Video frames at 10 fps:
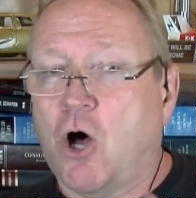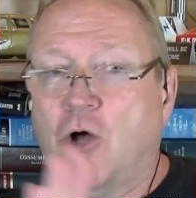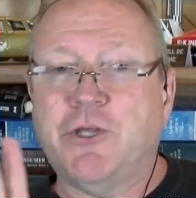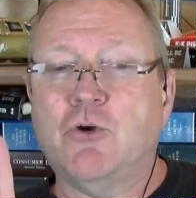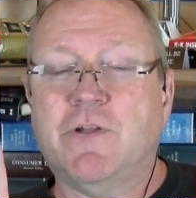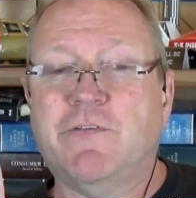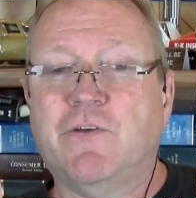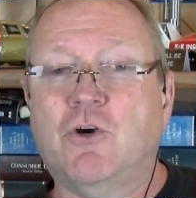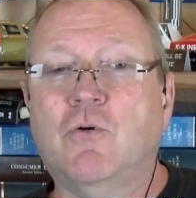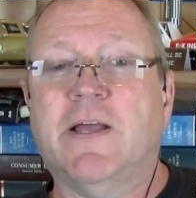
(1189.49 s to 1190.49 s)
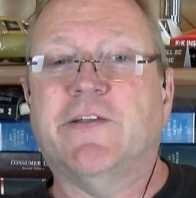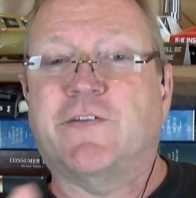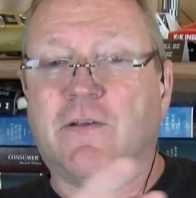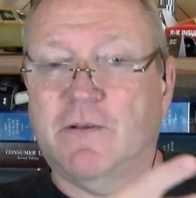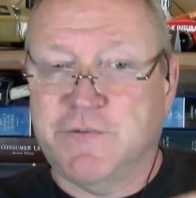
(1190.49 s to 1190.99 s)
All you can do
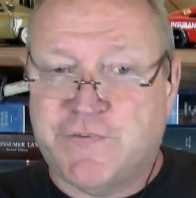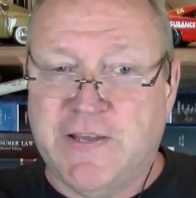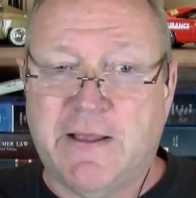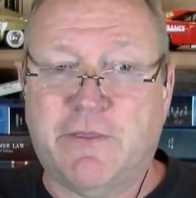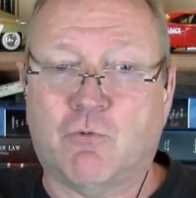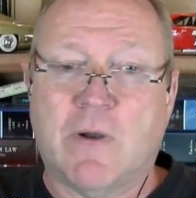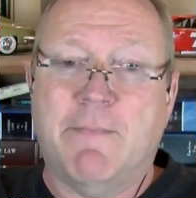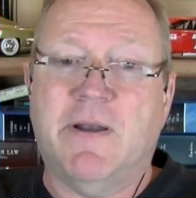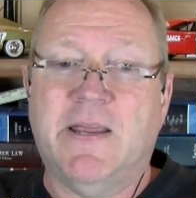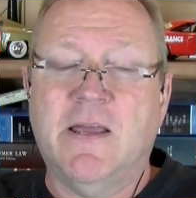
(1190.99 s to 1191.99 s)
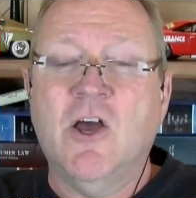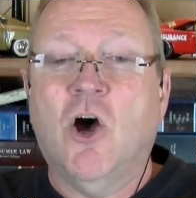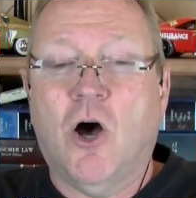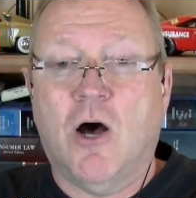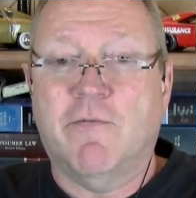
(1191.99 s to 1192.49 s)
is seek the remedy
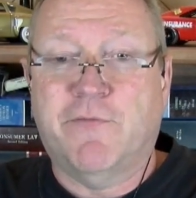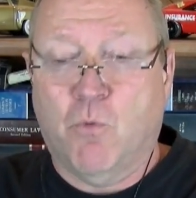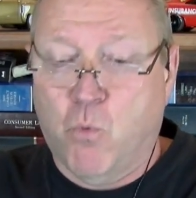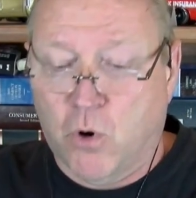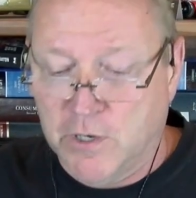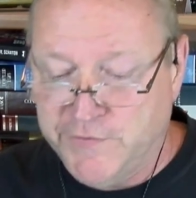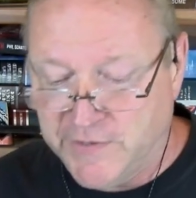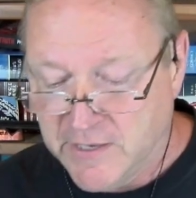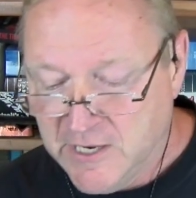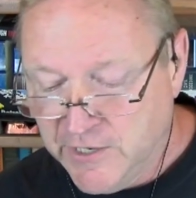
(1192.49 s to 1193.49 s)
of the warranty.